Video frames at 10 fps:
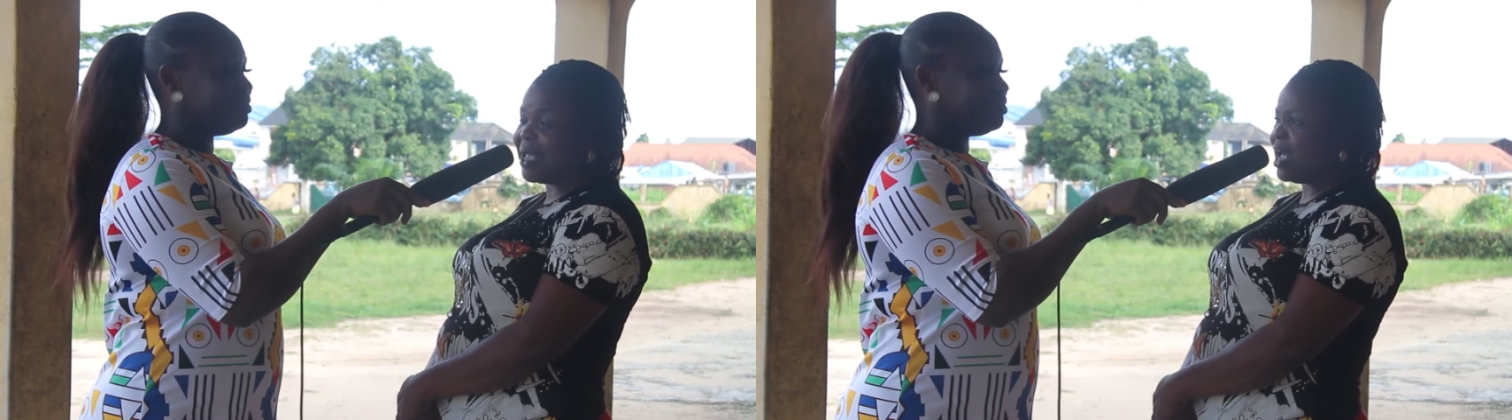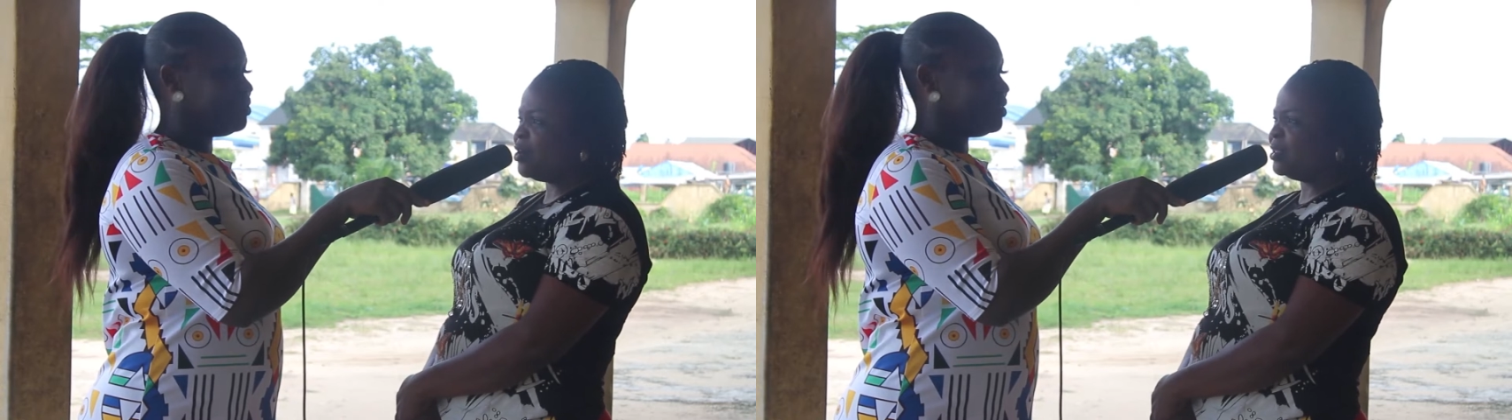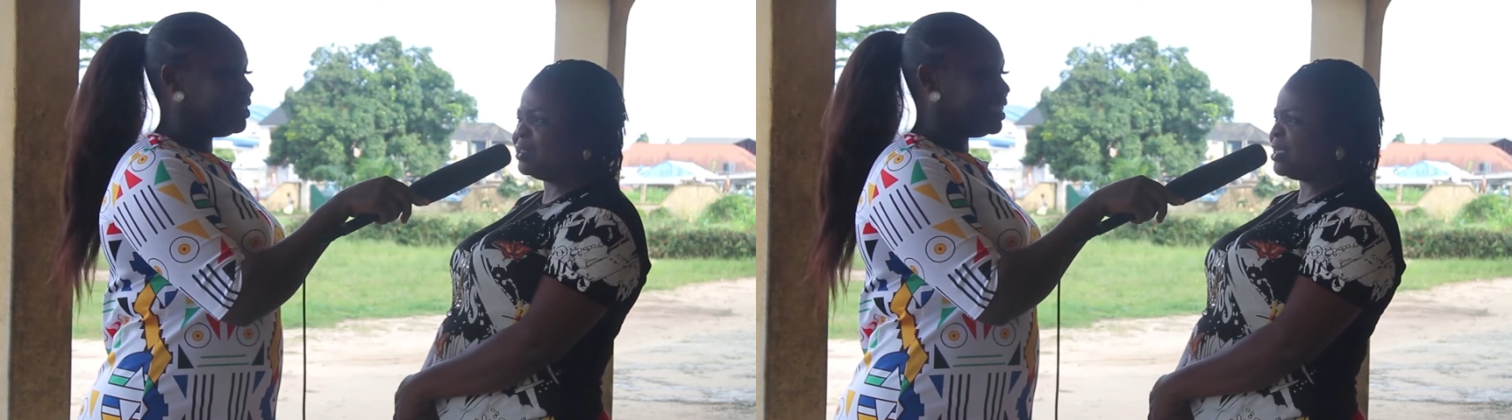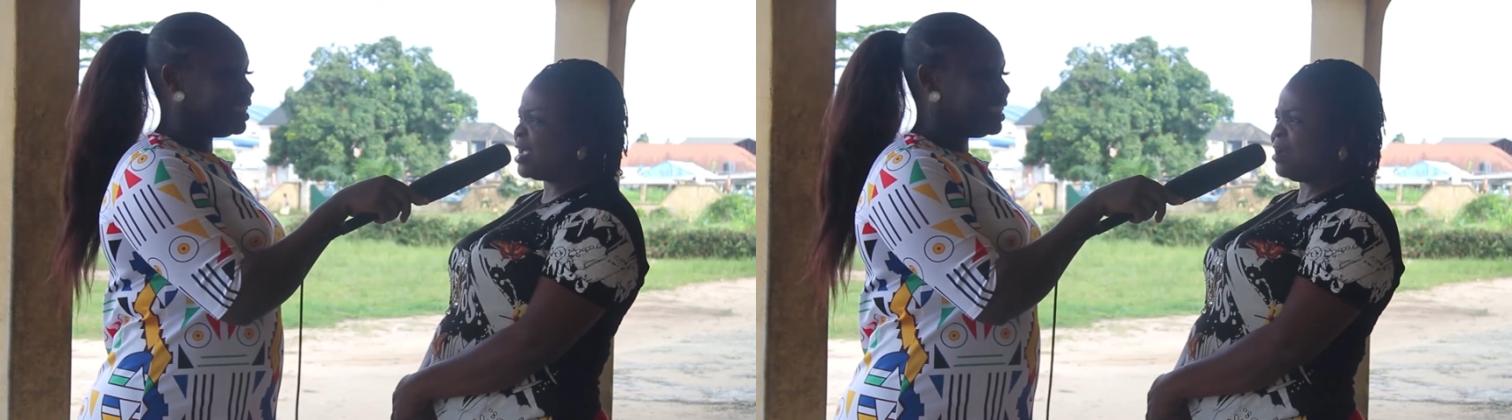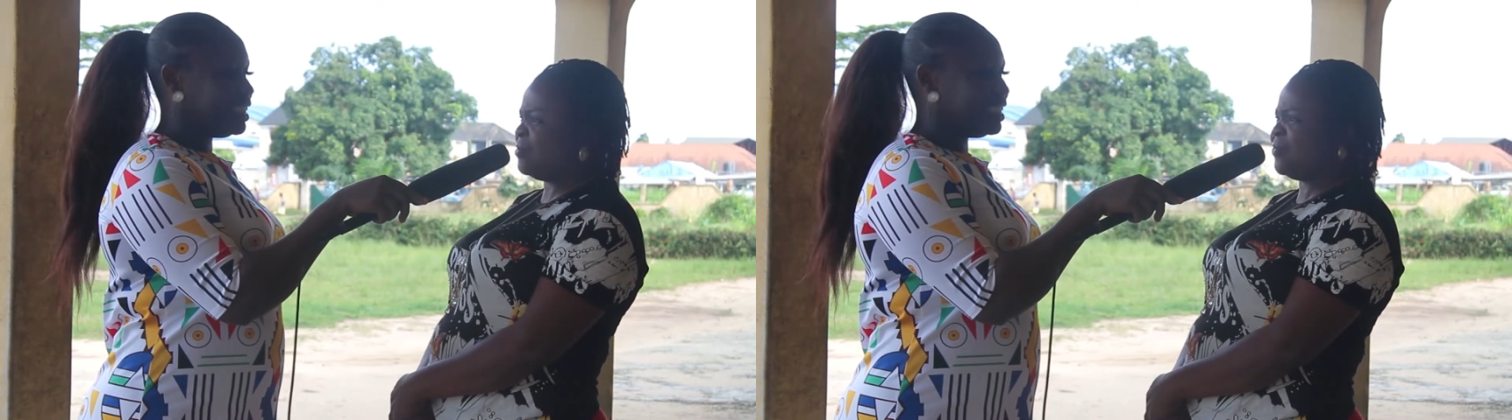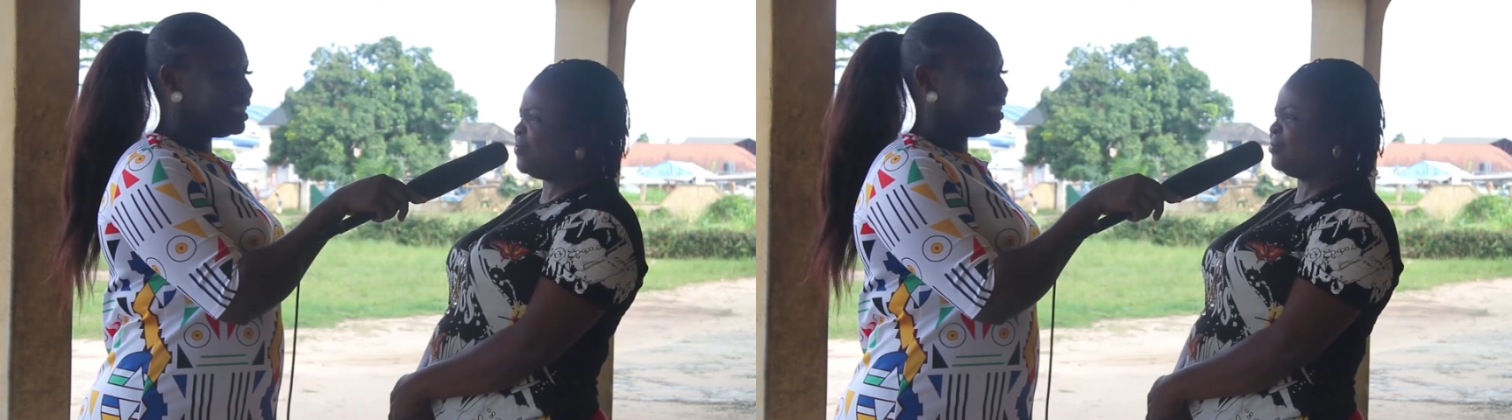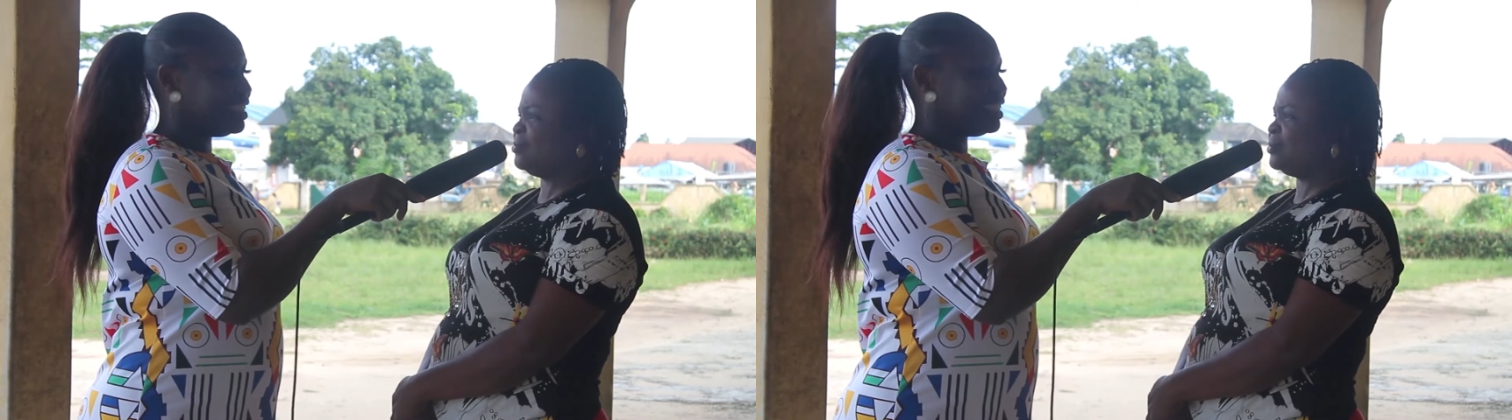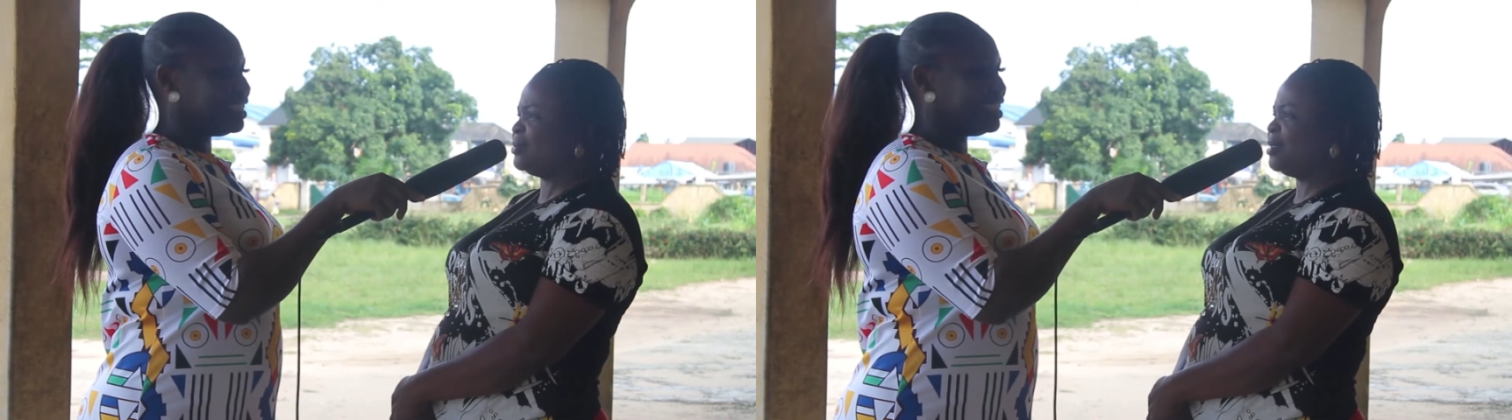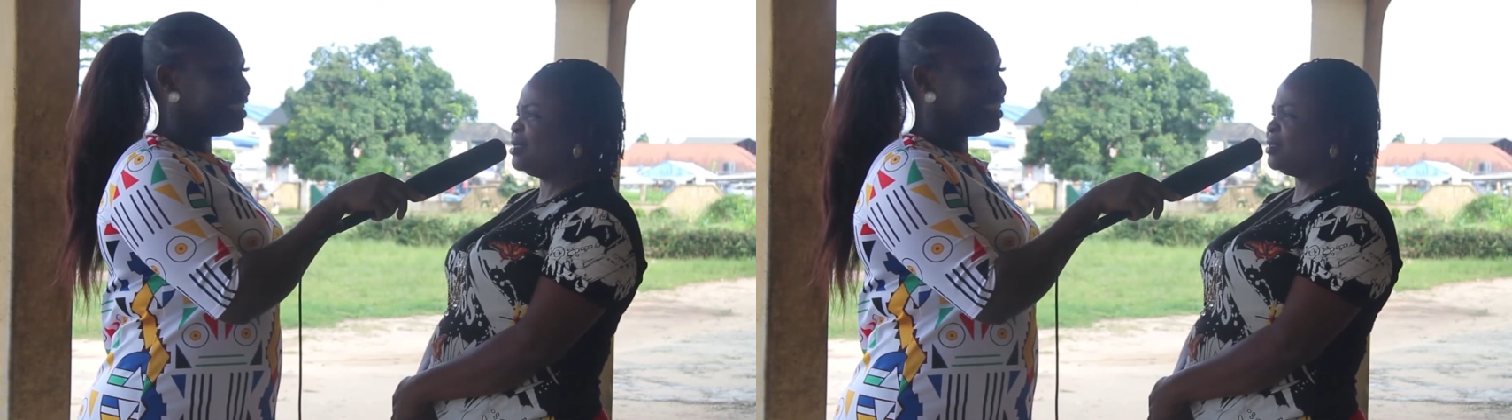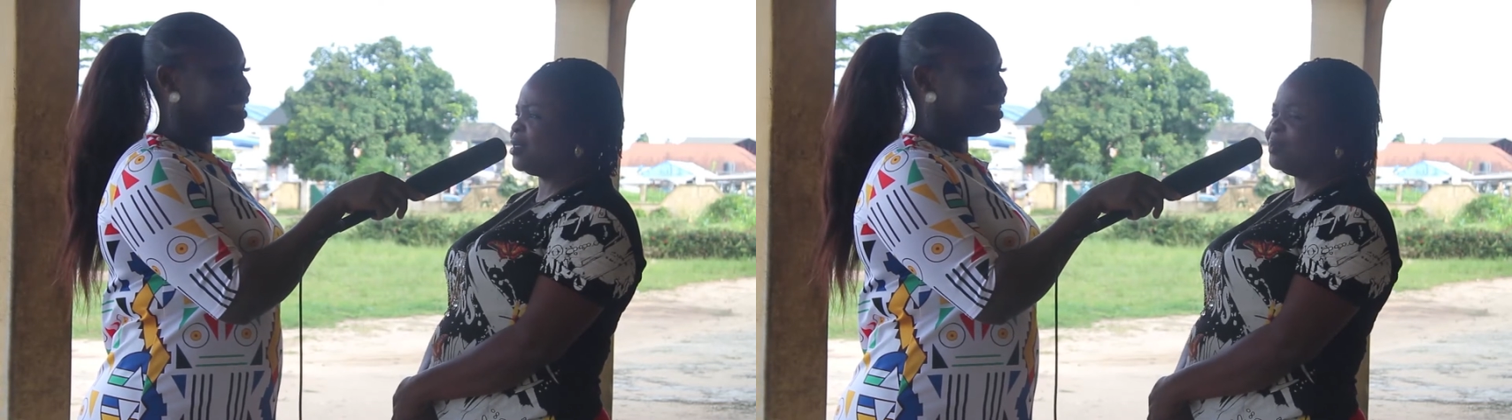I don't think I've
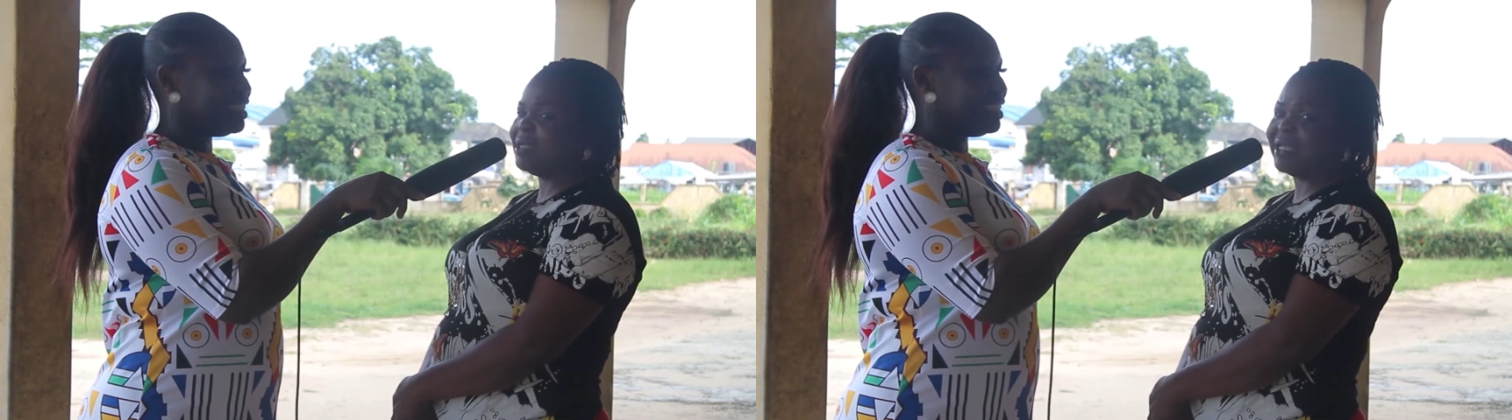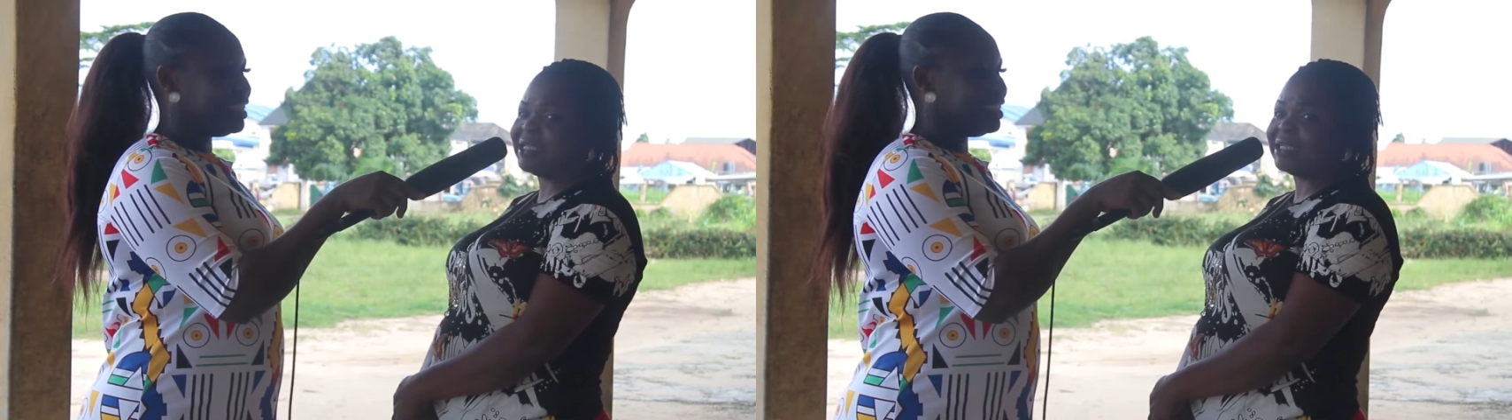something like